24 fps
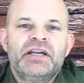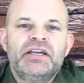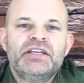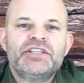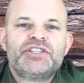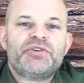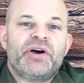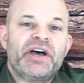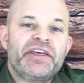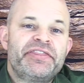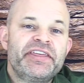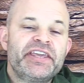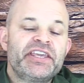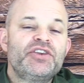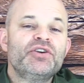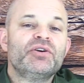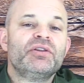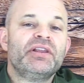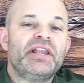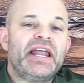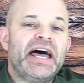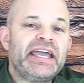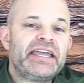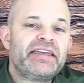So I think
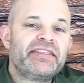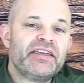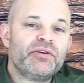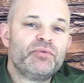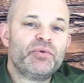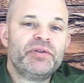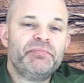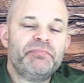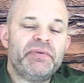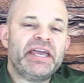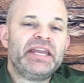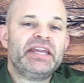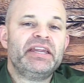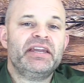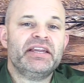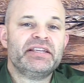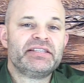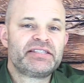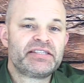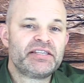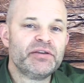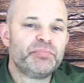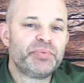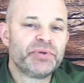you'll like that we made it
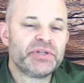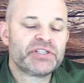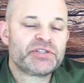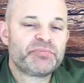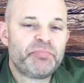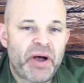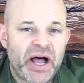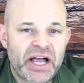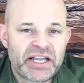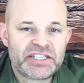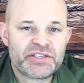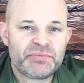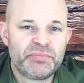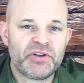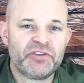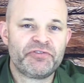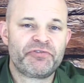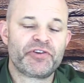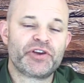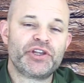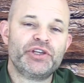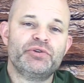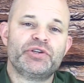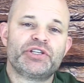as simple as possible
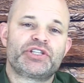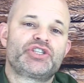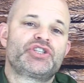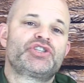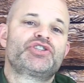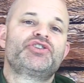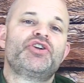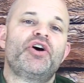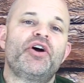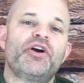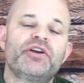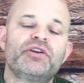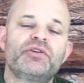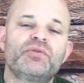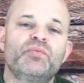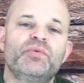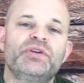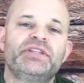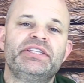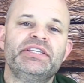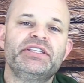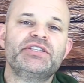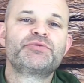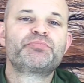for you to start
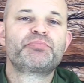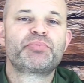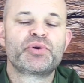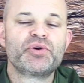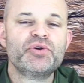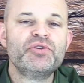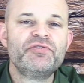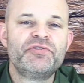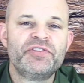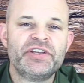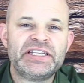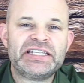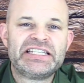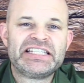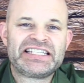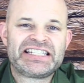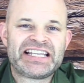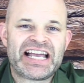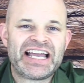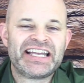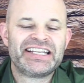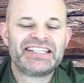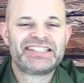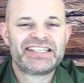with these proven
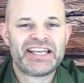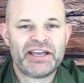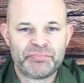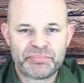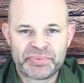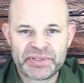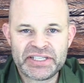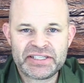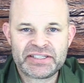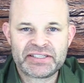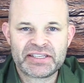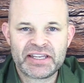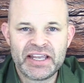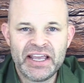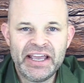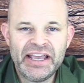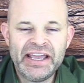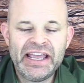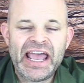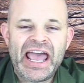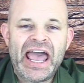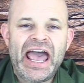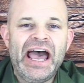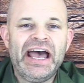design templates,
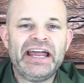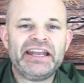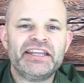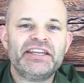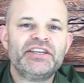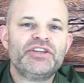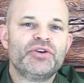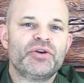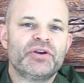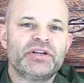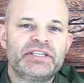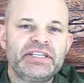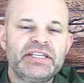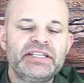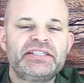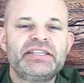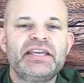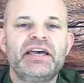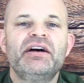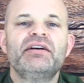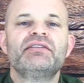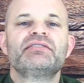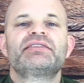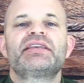add in your
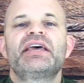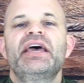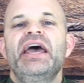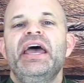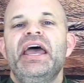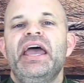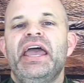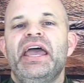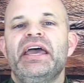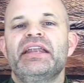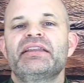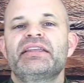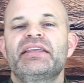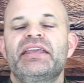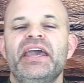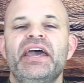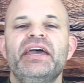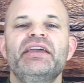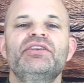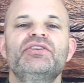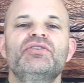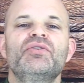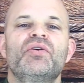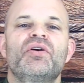details, and
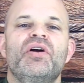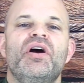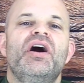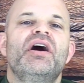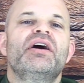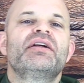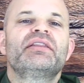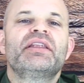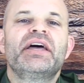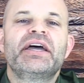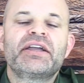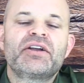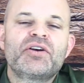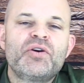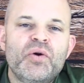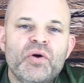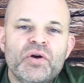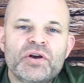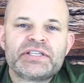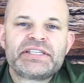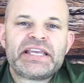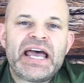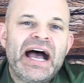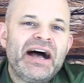get your online
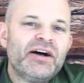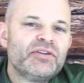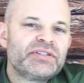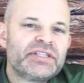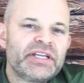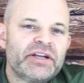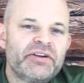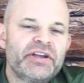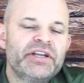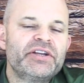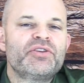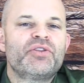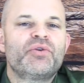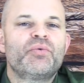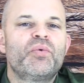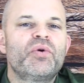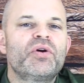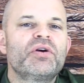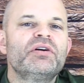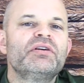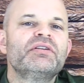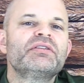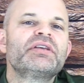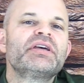course out there into the
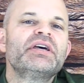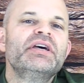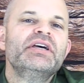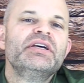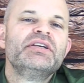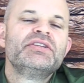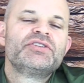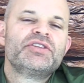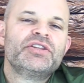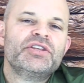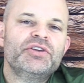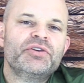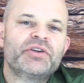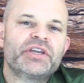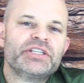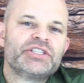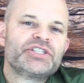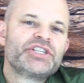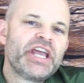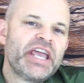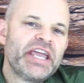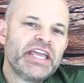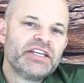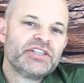world so that you can
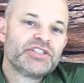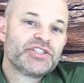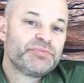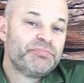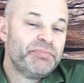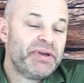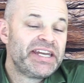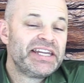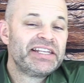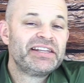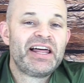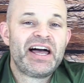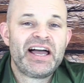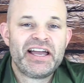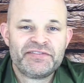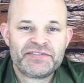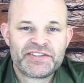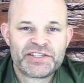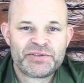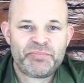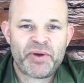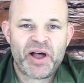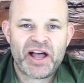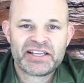change as many
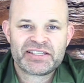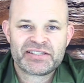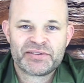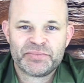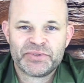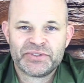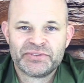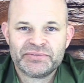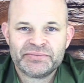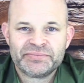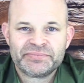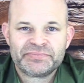lives as possible.